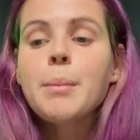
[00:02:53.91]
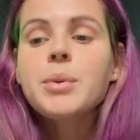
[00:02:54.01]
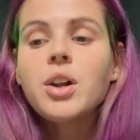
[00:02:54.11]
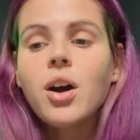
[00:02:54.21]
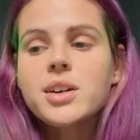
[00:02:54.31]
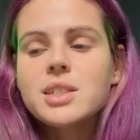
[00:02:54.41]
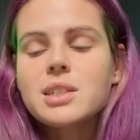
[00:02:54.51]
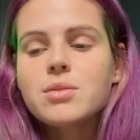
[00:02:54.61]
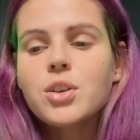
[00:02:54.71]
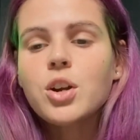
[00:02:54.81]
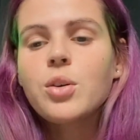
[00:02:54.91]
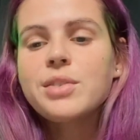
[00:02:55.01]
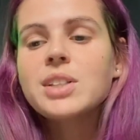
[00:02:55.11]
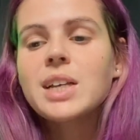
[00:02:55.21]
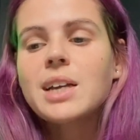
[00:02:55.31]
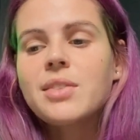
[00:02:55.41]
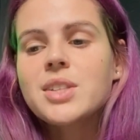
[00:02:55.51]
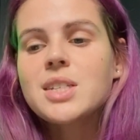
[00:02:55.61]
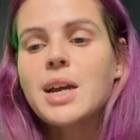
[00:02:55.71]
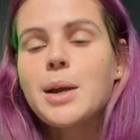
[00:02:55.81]
but honestly virgo i feel like at
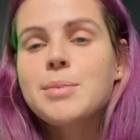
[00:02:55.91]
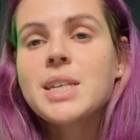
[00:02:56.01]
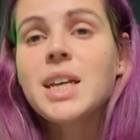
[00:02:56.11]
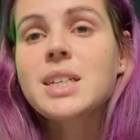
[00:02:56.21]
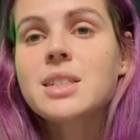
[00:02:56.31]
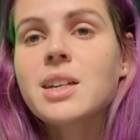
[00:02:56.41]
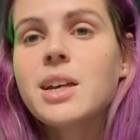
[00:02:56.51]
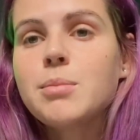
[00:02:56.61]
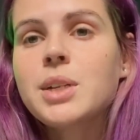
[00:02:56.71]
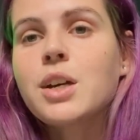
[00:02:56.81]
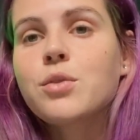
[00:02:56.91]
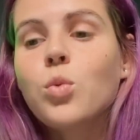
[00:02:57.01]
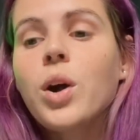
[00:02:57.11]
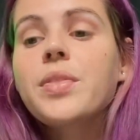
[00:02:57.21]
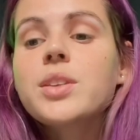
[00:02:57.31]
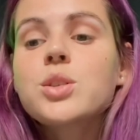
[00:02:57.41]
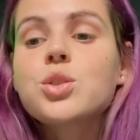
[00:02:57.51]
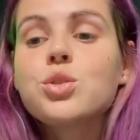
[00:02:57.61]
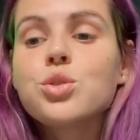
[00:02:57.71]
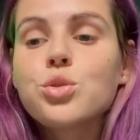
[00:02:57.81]
this time the excitement of what this
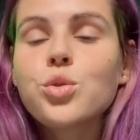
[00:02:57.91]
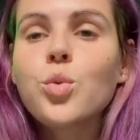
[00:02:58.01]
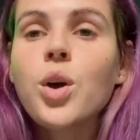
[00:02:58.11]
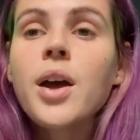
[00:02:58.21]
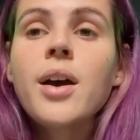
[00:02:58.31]
new